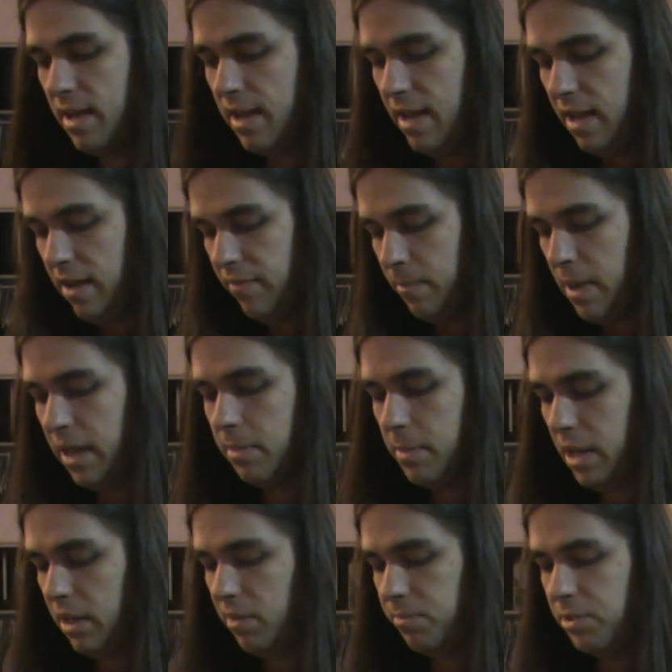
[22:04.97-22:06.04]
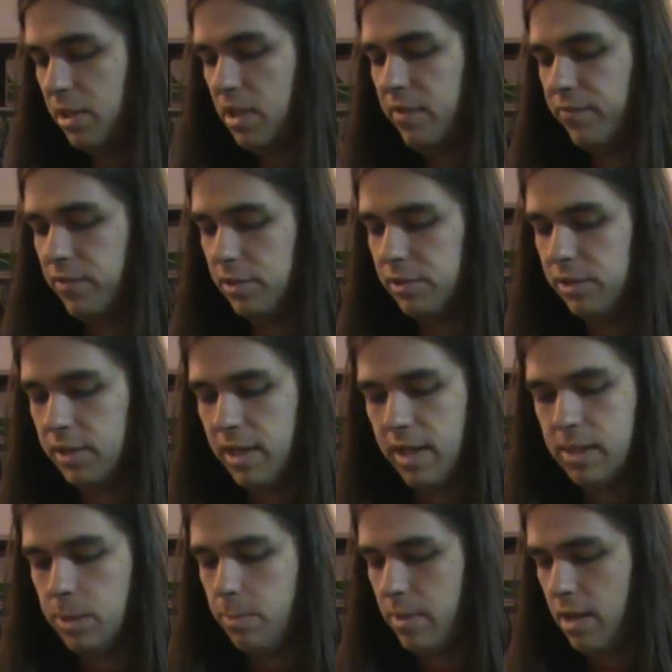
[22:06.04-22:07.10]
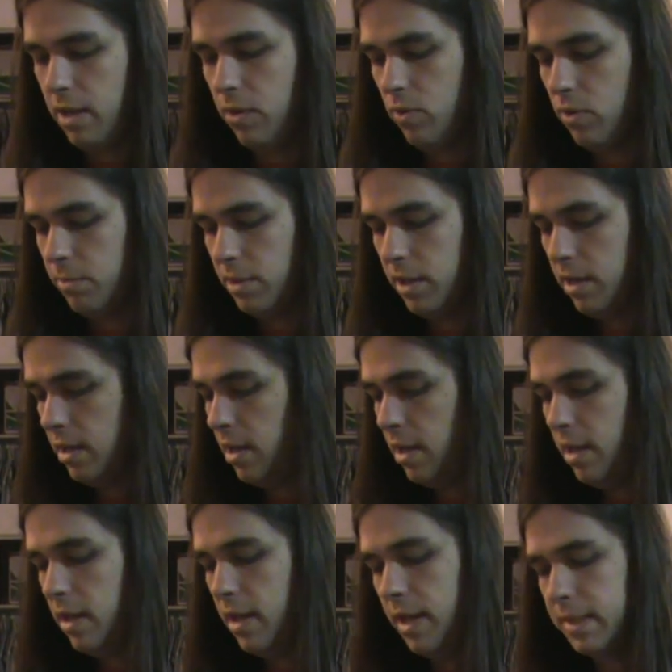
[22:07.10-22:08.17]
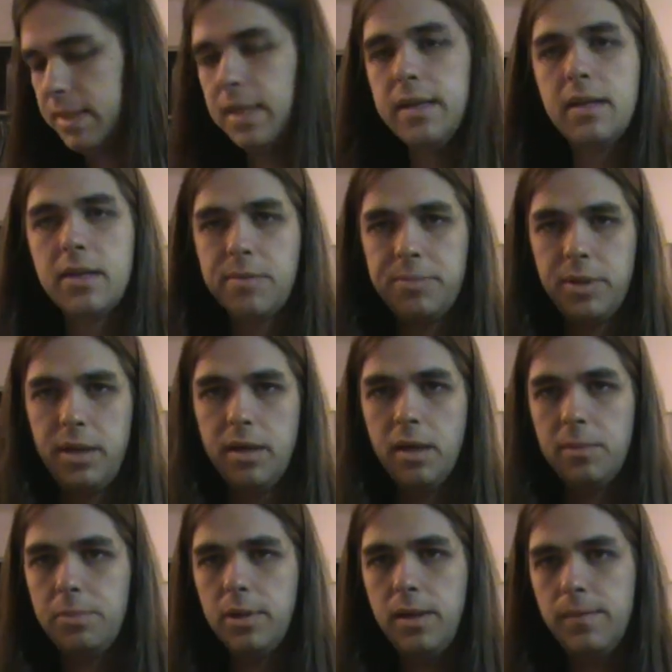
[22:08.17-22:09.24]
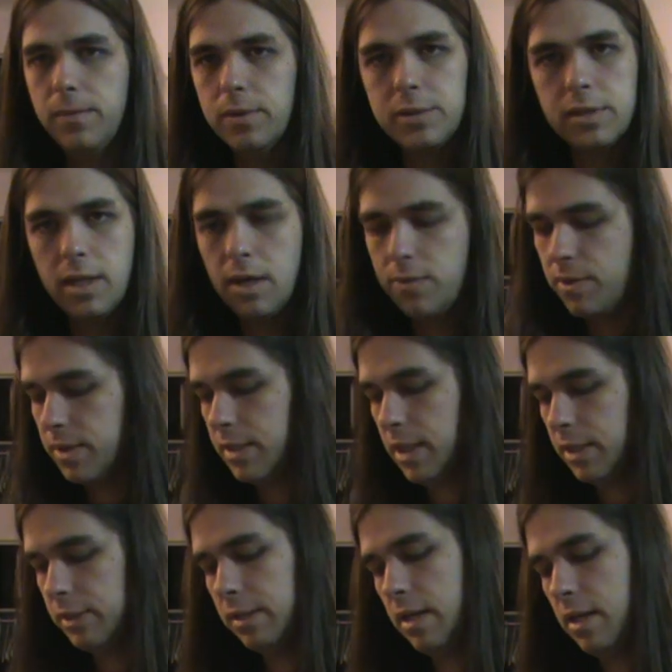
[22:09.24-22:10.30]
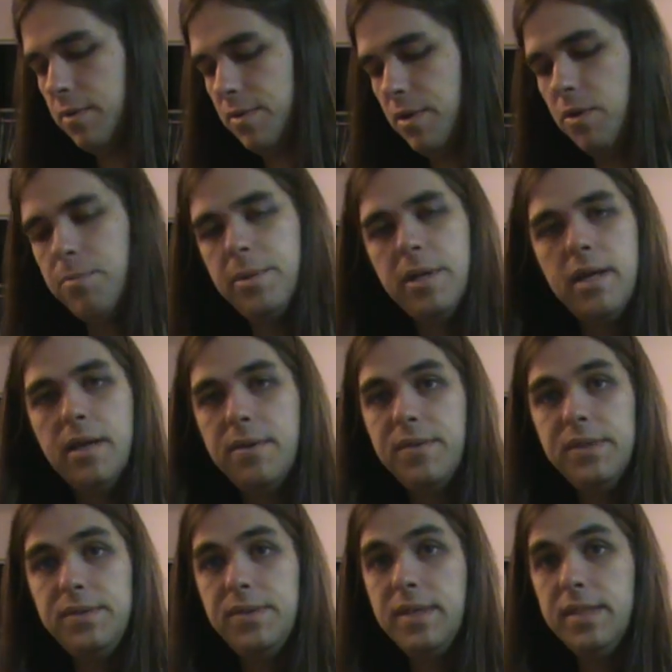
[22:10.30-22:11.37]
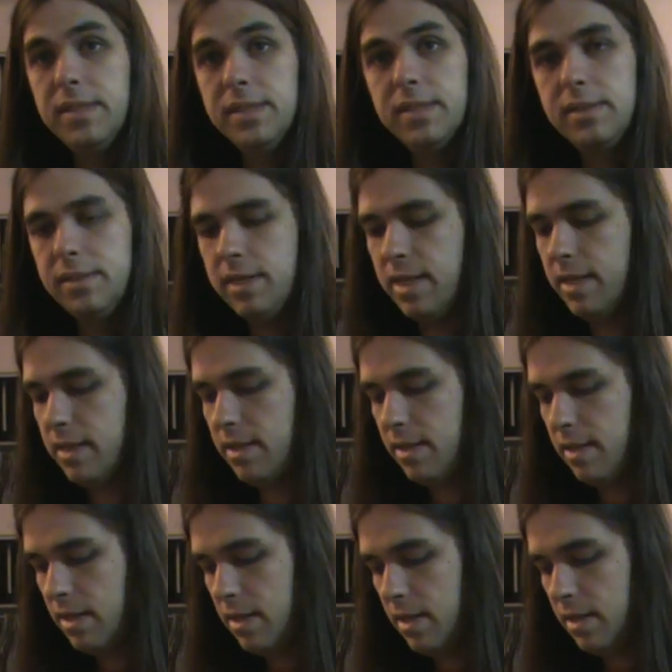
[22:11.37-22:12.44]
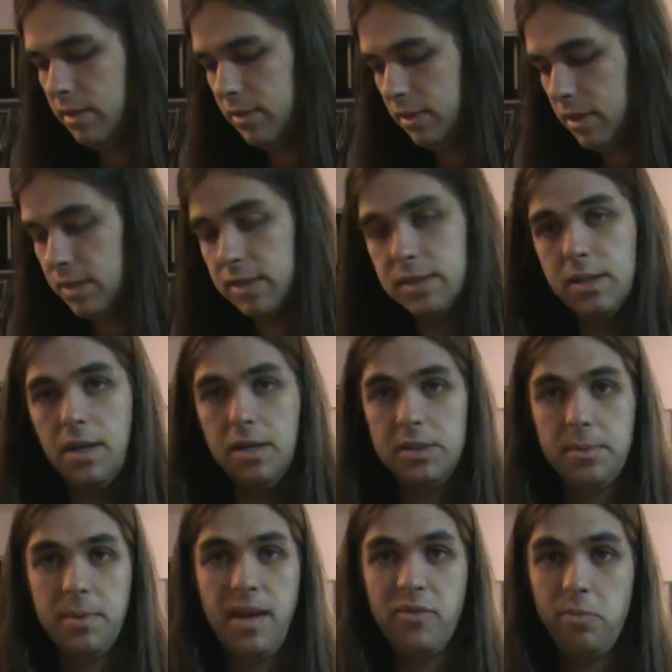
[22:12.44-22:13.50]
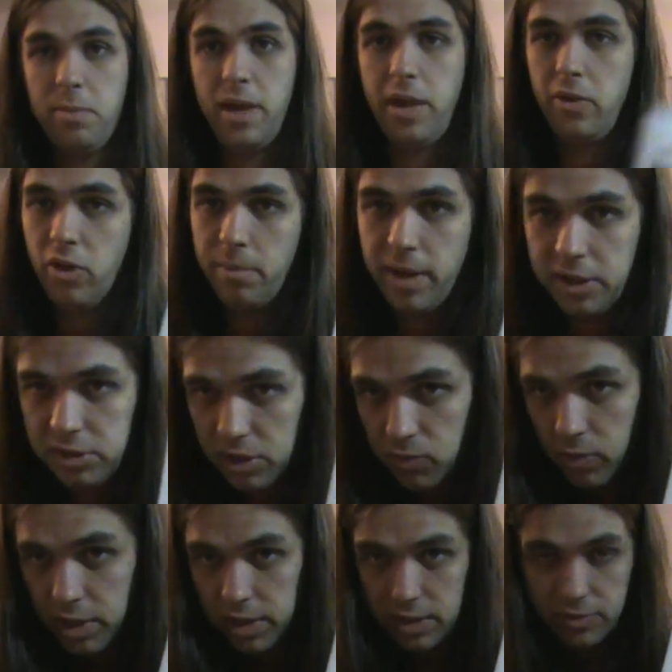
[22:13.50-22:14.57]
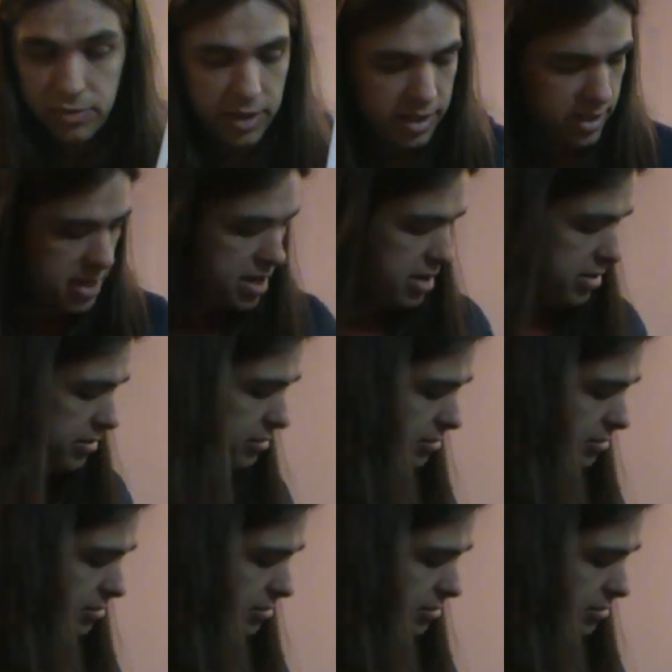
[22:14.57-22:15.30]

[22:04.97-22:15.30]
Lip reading: I have my complete version has a manual, but it's like a complete unplayed version. I don't want to touch it. I don't want to open it. I don't want to do anything like that. So this is awesome. I have a manual I'm actually willing to read now.